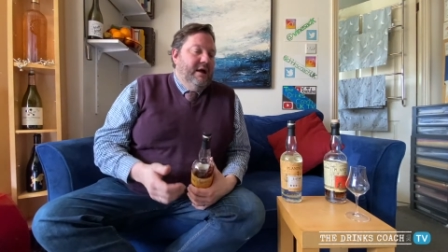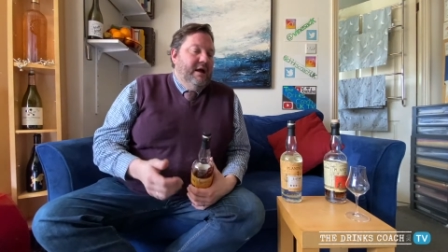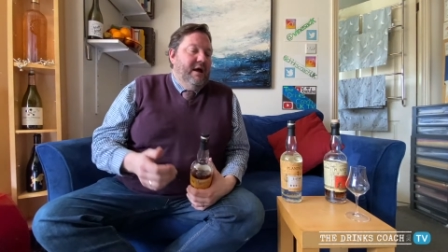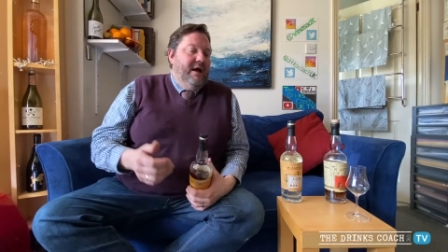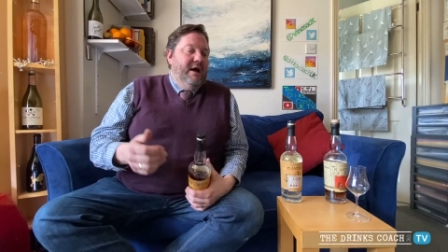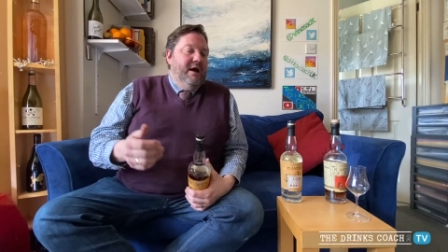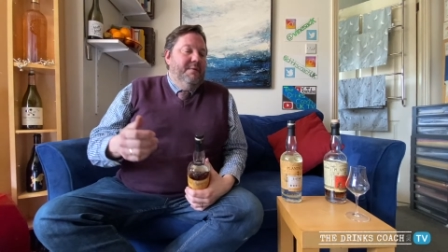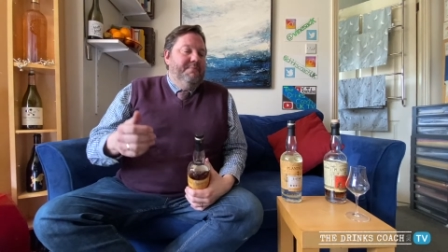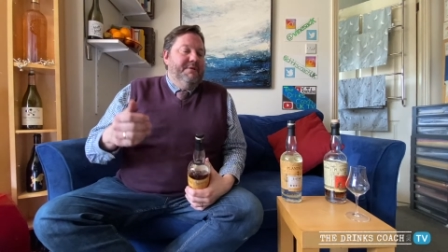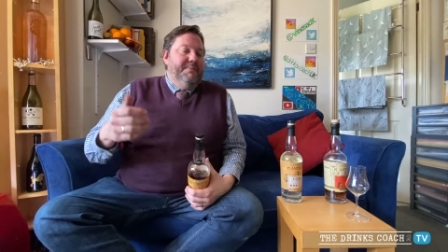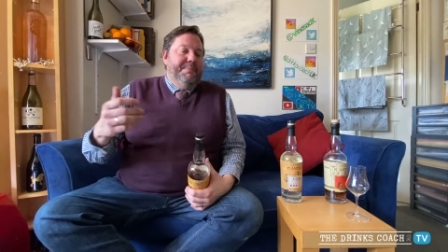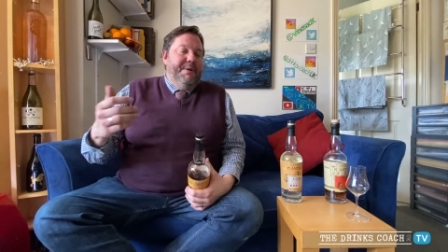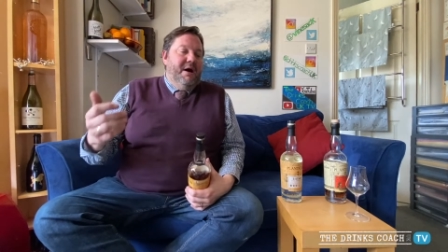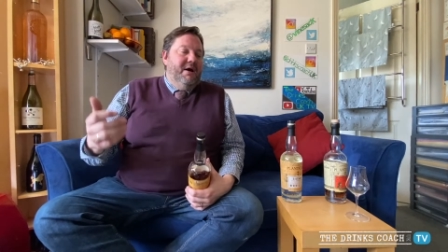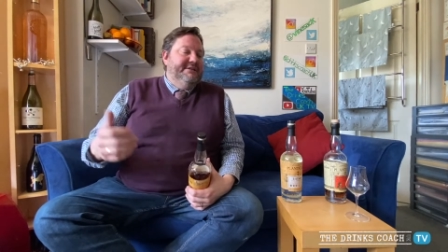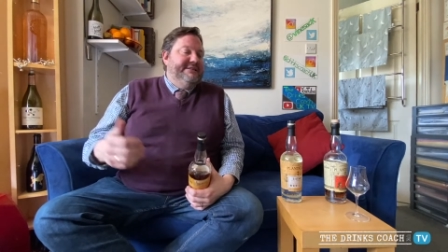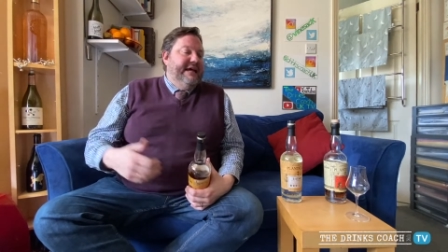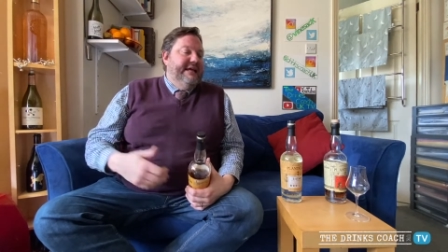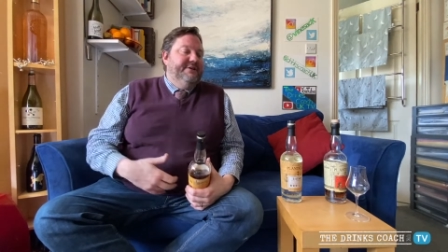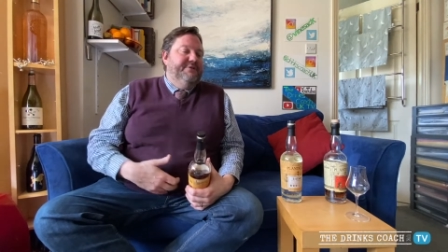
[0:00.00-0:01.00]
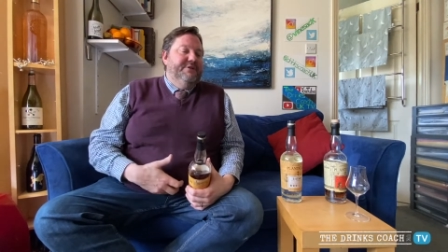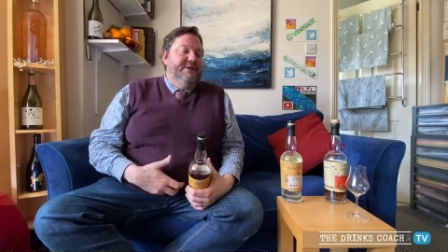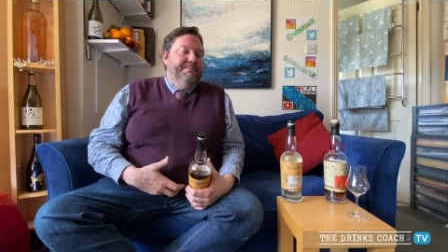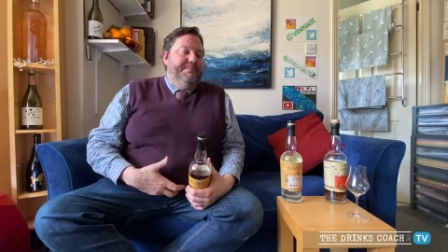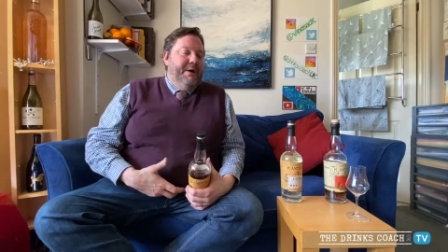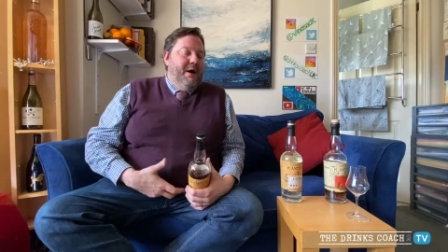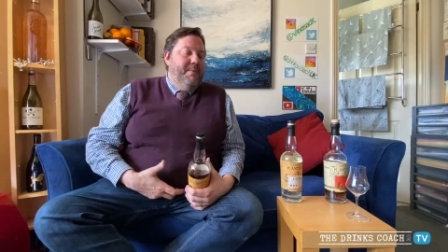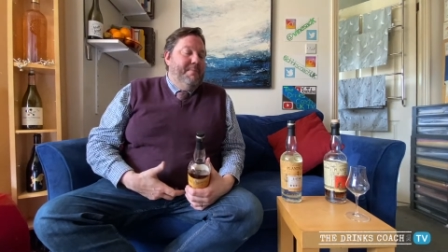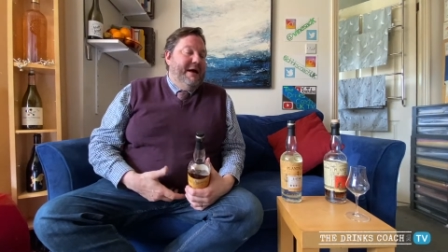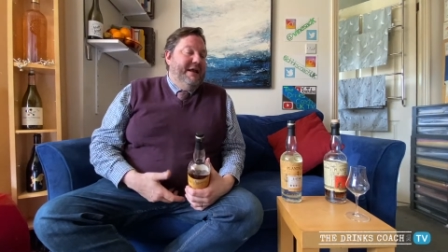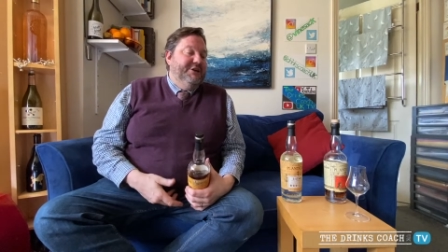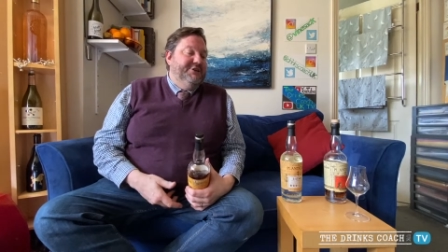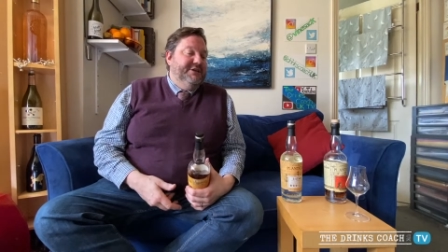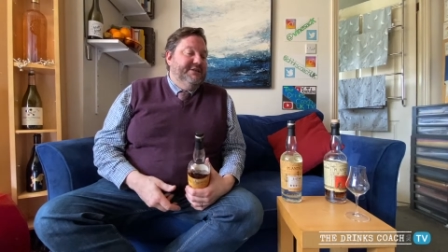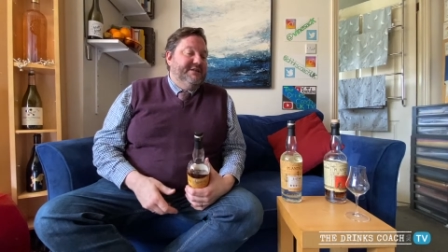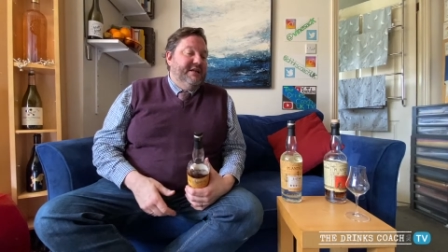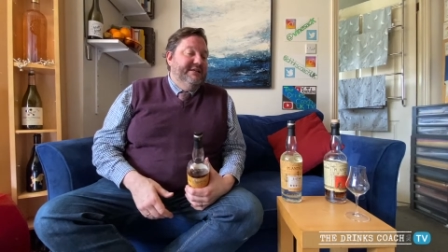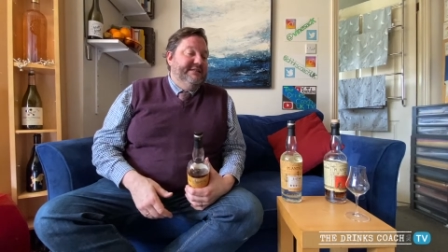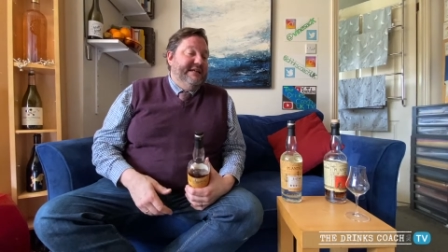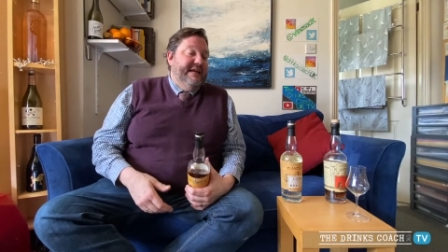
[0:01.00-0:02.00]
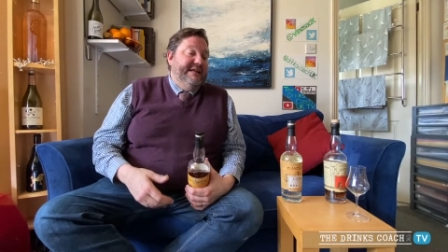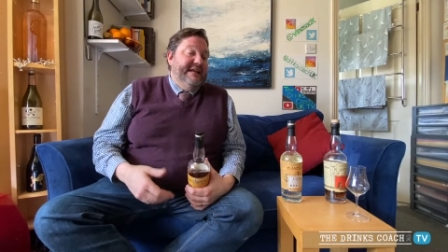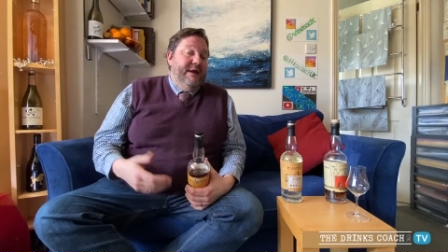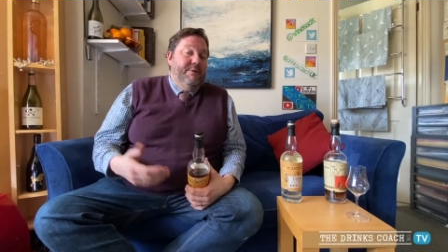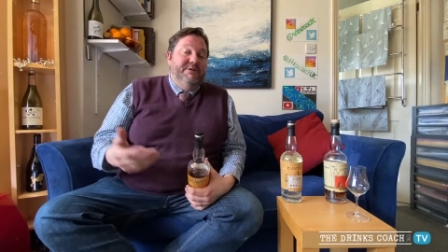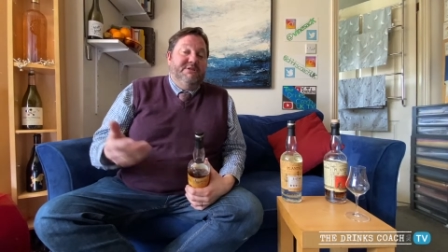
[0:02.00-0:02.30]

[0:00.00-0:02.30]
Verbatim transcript: um, the bartender and the bar manager is going to say, yeah,